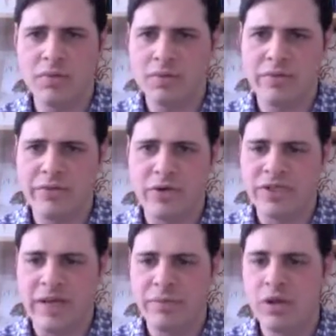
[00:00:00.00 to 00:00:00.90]
for
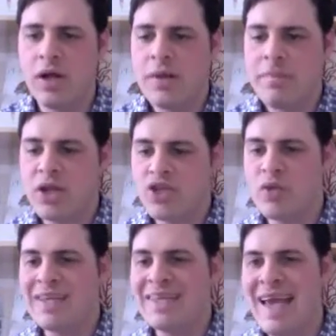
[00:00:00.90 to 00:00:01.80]
example, but you
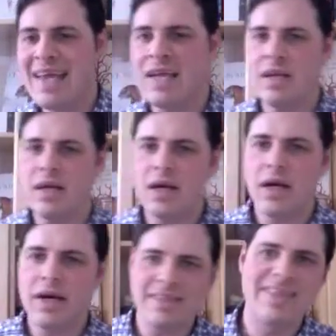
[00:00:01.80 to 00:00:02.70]
would gain
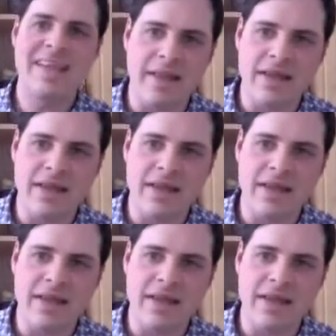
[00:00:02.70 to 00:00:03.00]
a zealot.